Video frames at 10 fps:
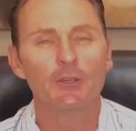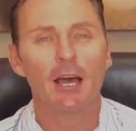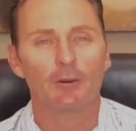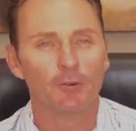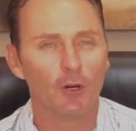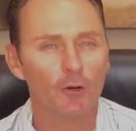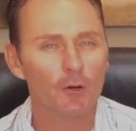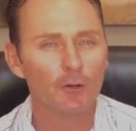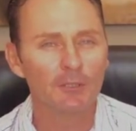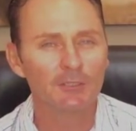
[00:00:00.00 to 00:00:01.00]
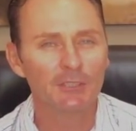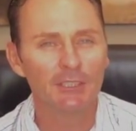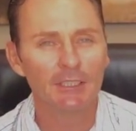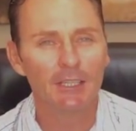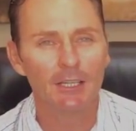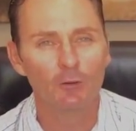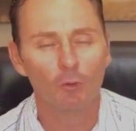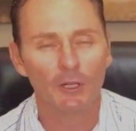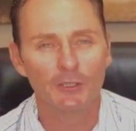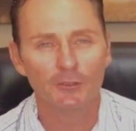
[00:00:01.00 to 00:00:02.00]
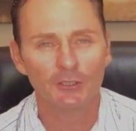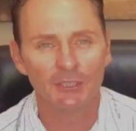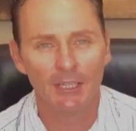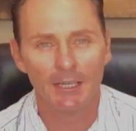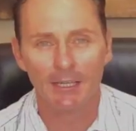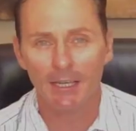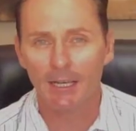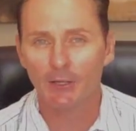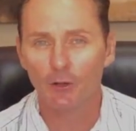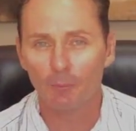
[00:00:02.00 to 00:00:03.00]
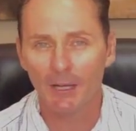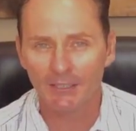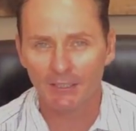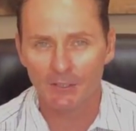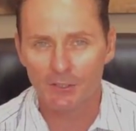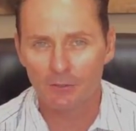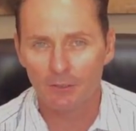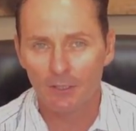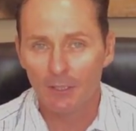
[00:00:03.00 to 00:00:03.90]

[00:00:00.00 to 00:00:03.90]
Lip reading: You have congruency in what you say in your message.